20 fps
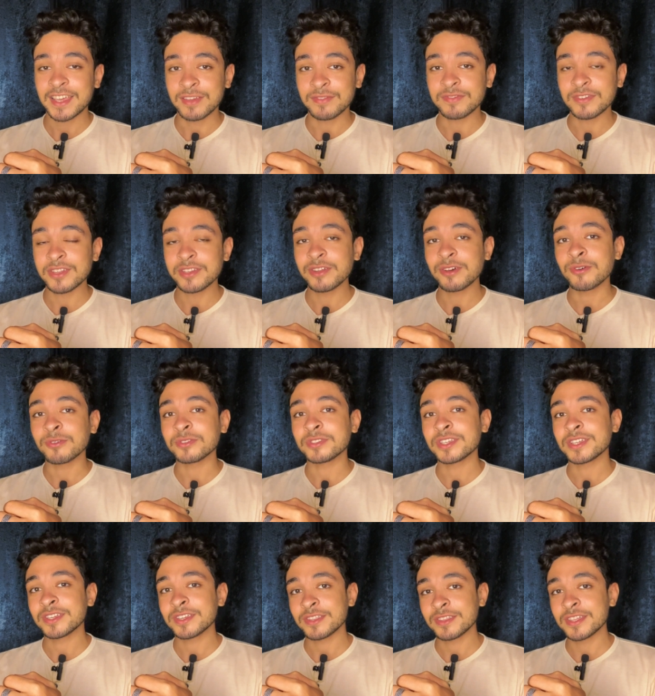If you don't,
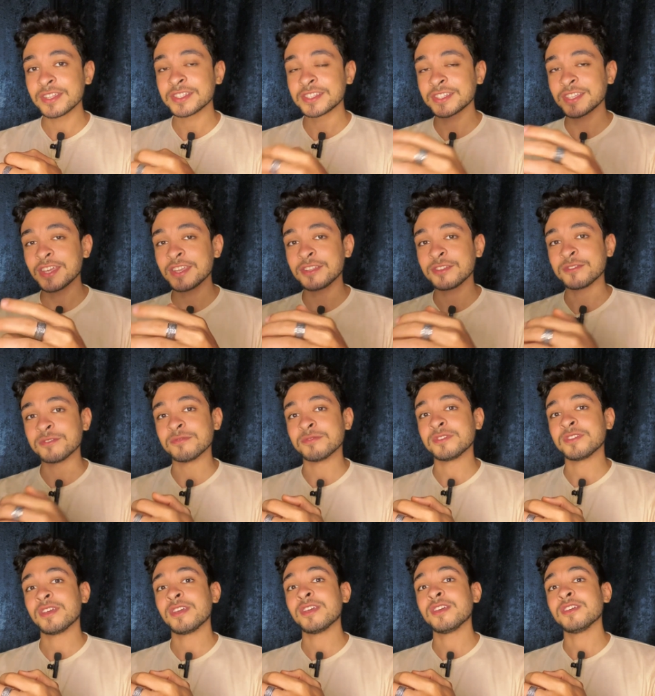then stay
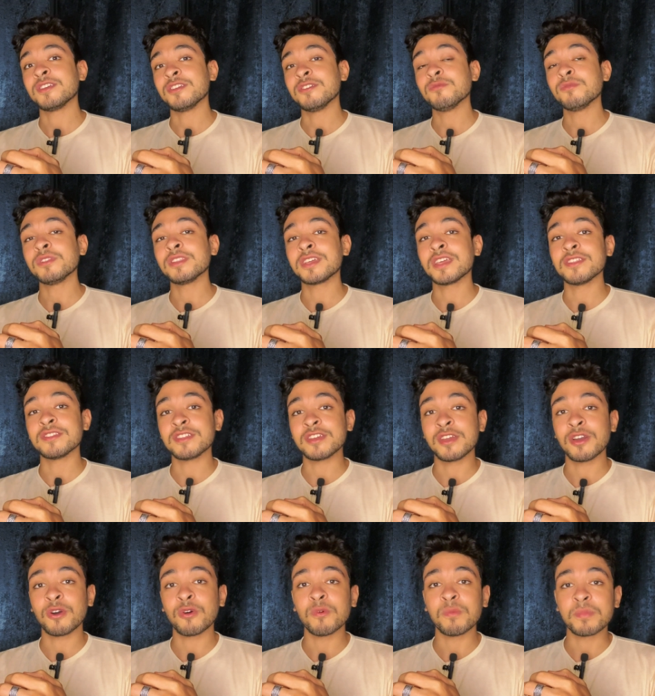tuned. You will get
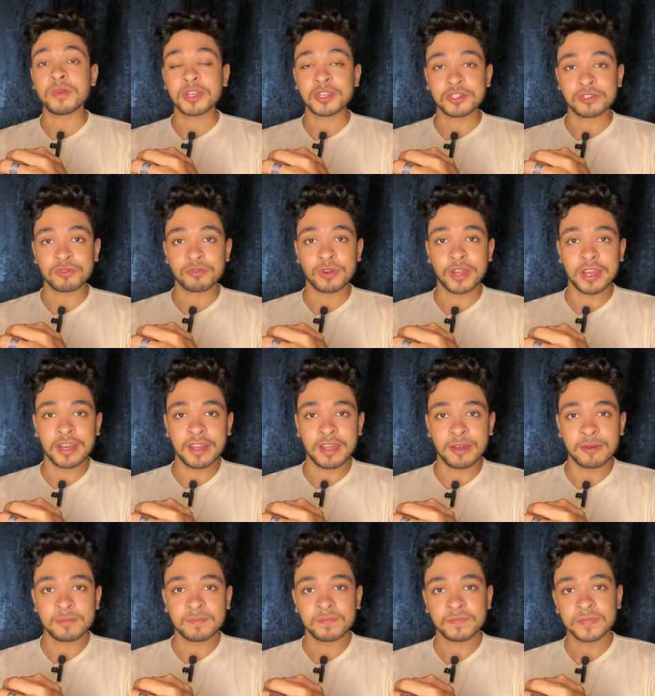the whole picture right
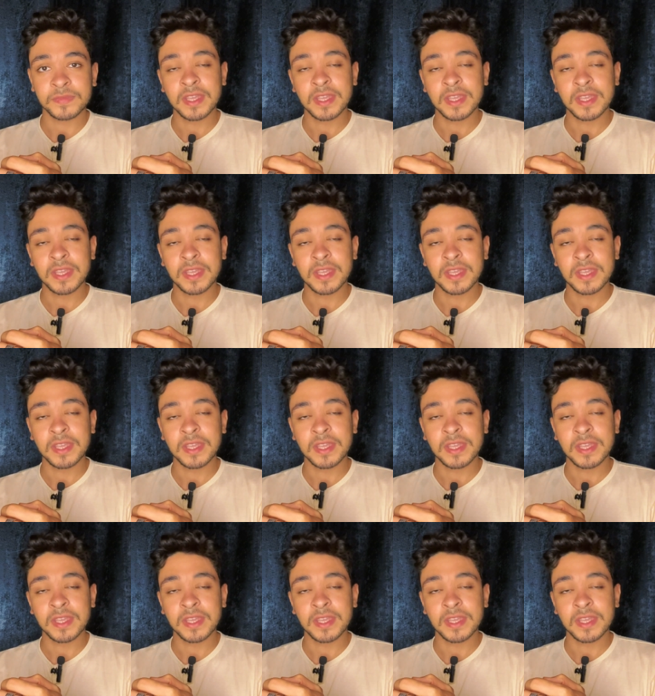now.